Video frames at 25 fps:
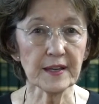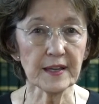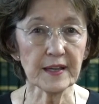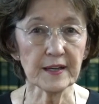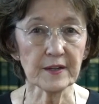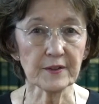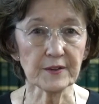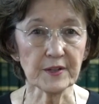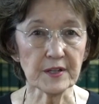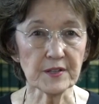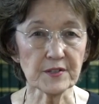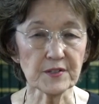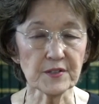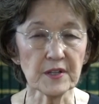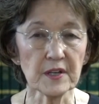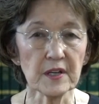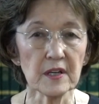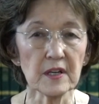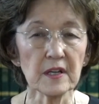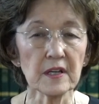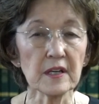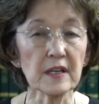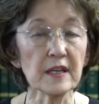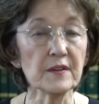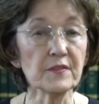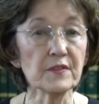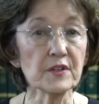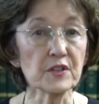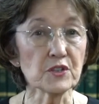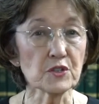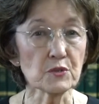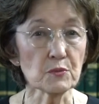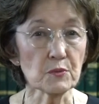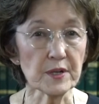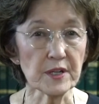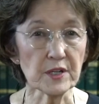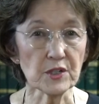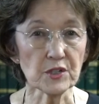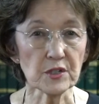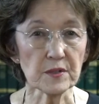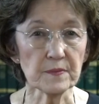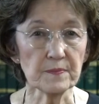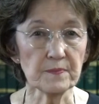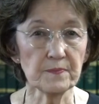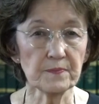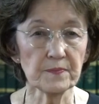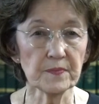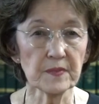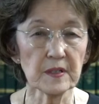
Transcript: counties in this region.